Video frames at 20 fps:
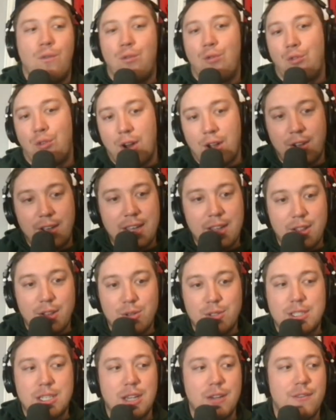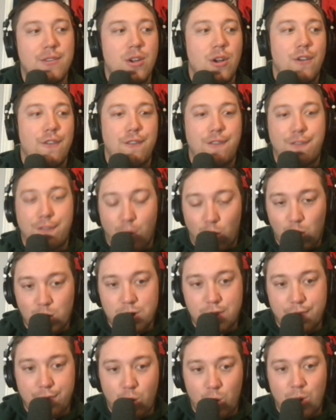really elusive,
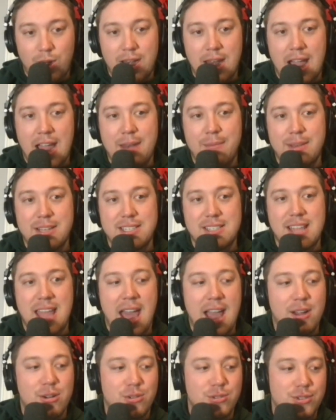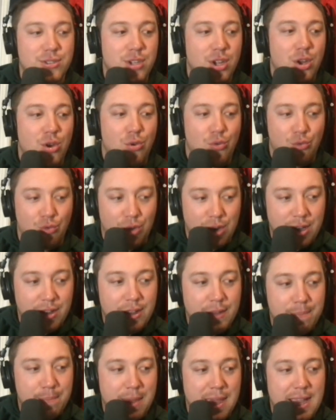forced 49 missed tackles,
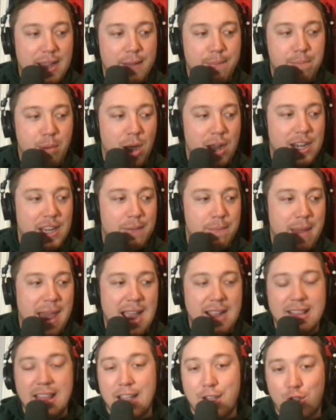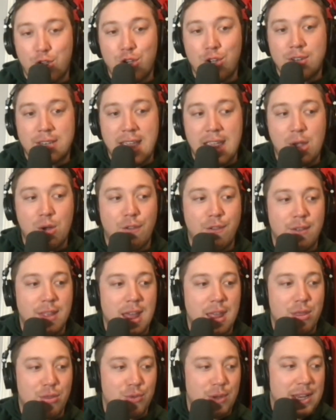really big bodied back that could take over
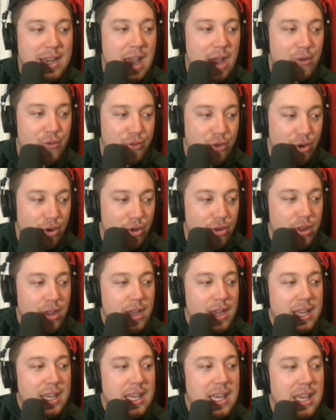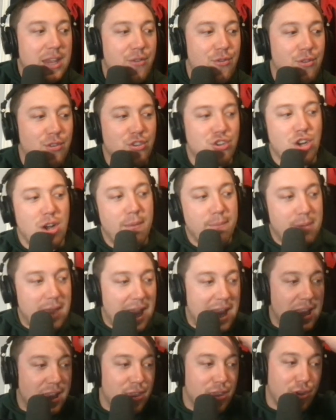that 3-down role. He jumped
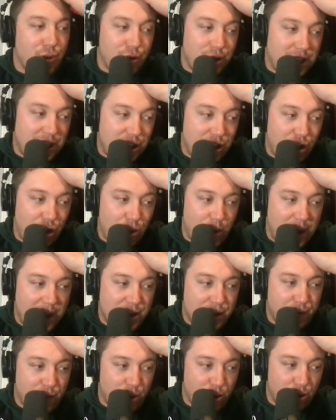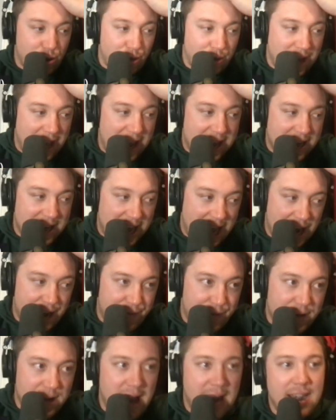a 32-inch vertical and had a
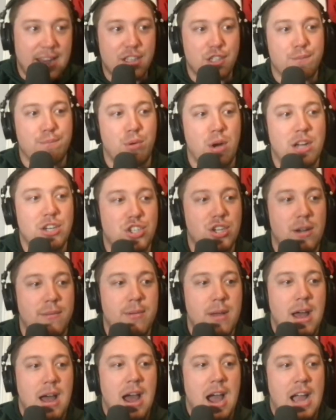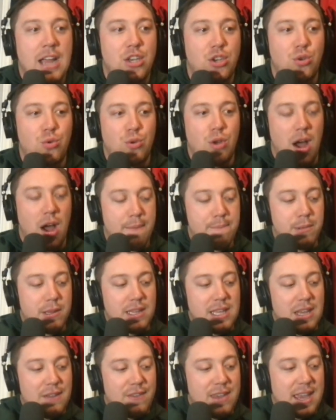9'9" broad jump. I do not
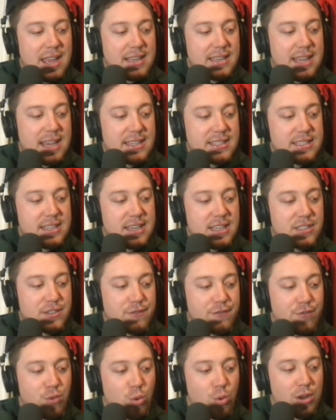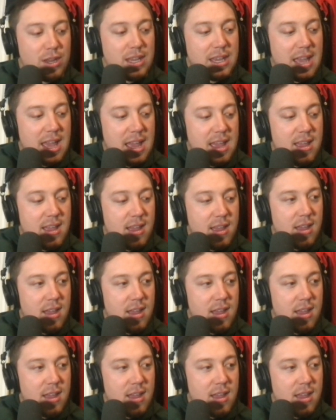believe he had tested his 40 yet.